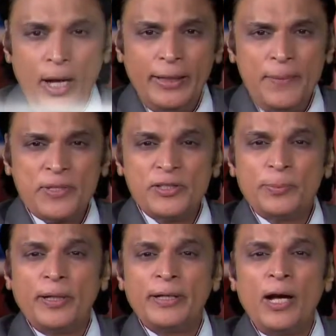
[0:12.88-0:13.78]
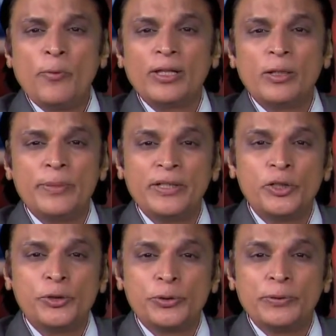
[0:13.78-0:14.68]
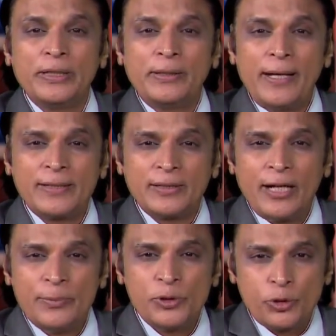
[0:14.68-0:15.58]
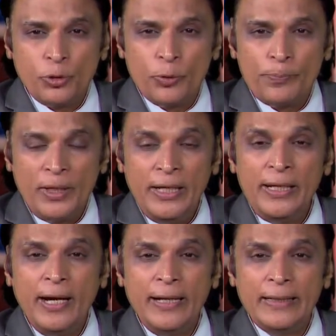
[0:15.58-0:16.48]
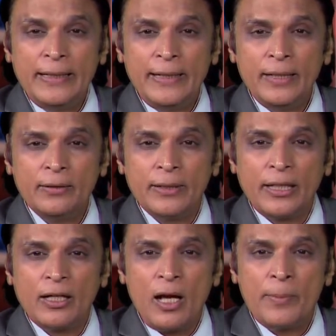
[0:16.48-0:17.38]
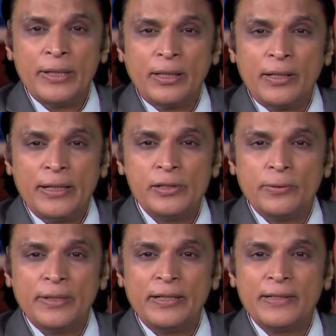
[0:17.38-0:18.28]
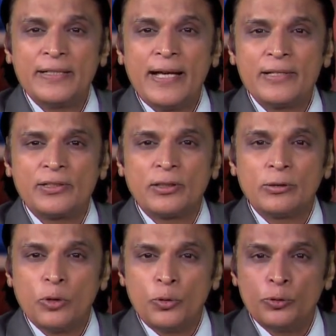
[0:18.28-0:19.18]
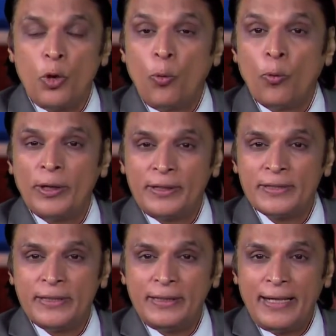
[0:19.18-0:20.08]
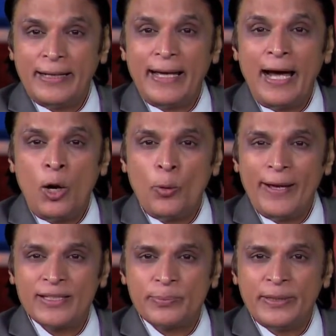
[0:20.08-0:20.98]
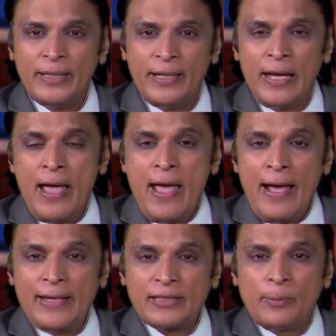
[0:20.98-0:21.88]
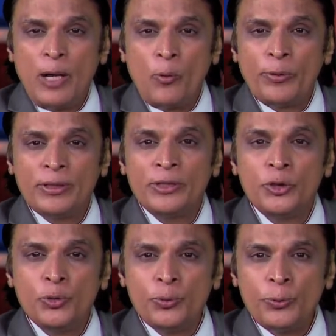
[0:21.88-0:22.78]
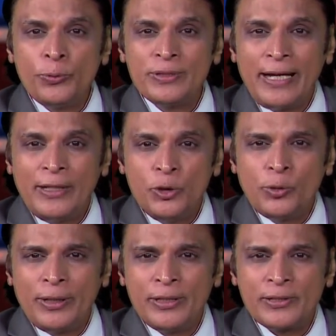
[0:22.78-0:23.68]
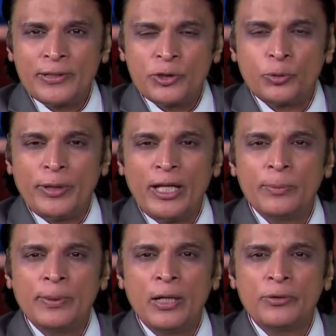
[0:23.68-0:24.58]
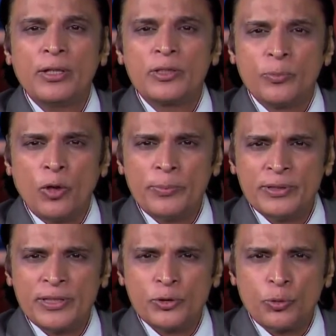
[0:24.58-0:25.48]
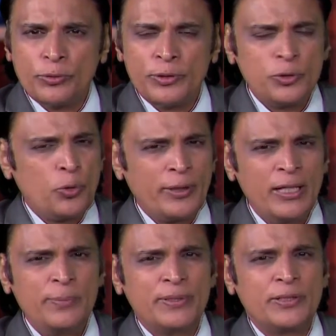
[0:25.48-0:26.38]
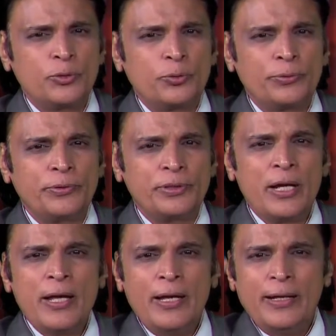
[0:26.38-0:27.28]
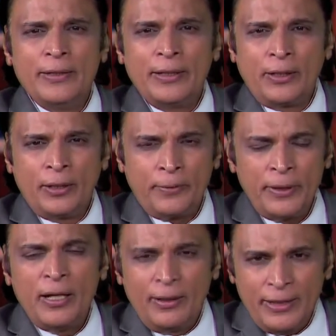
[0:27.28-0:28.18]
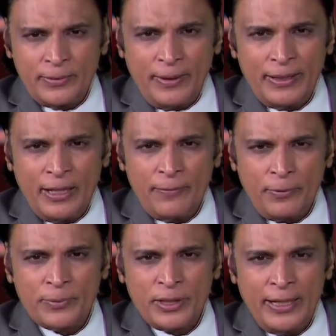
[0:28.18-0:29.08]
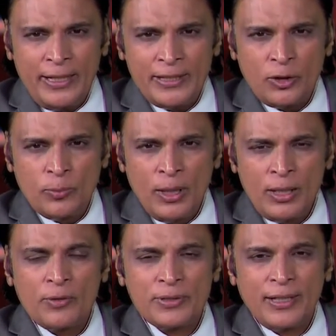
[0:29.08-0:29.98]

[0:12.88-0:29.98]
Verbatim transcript: I am Saji Pandya welcoming you to the Tax Time Show. EIDL, Economic Injury Disaster Loan, what is it and how SBA has come out with the new rules and new conditions to help out small business owners or any business owners in the country. Let's find out from Mr. Ajay Kumar of